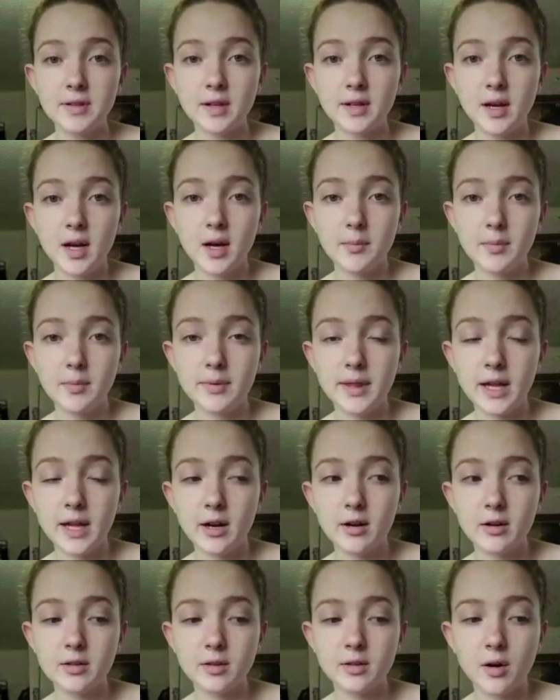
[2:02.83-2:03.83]
some.
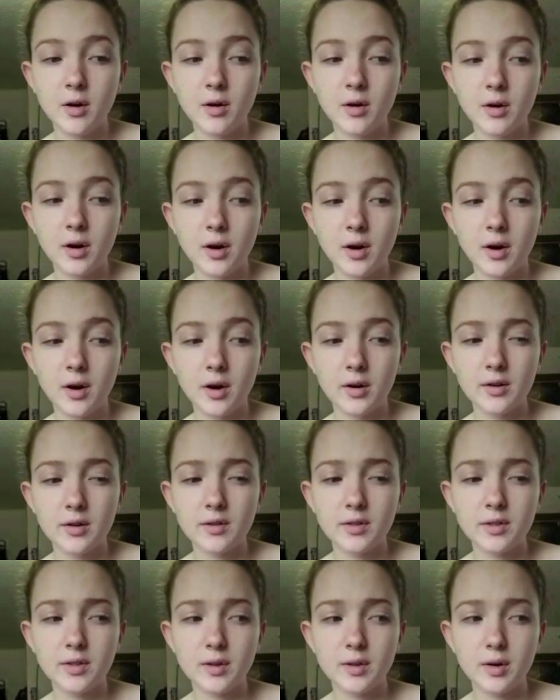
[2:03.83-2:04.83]
Theirs are
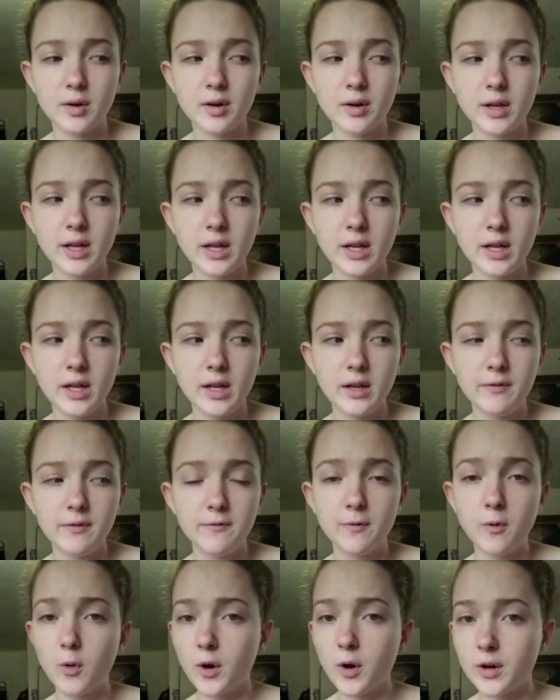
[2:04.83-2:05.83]

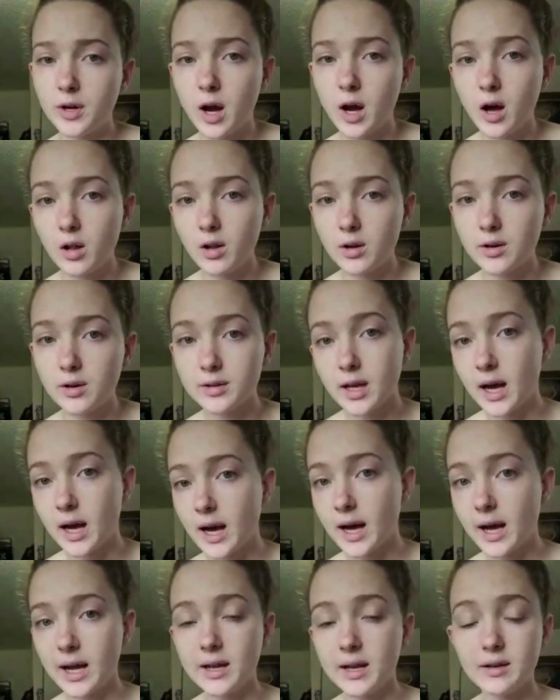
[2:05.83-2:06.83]
$34,
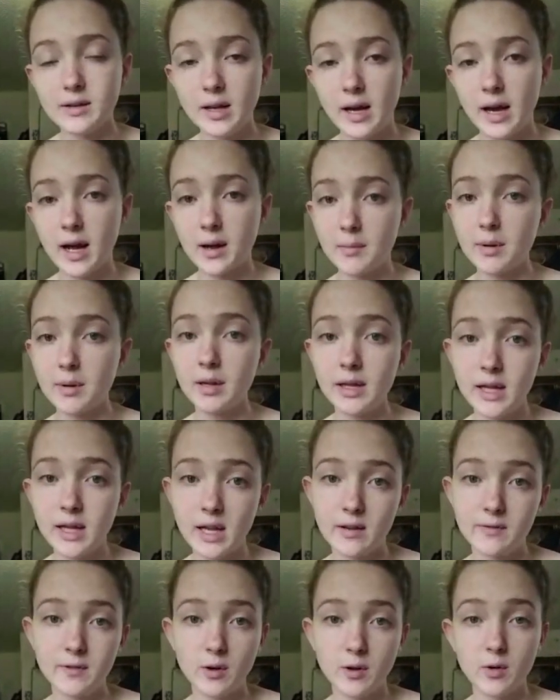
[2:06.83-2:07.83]
I believe.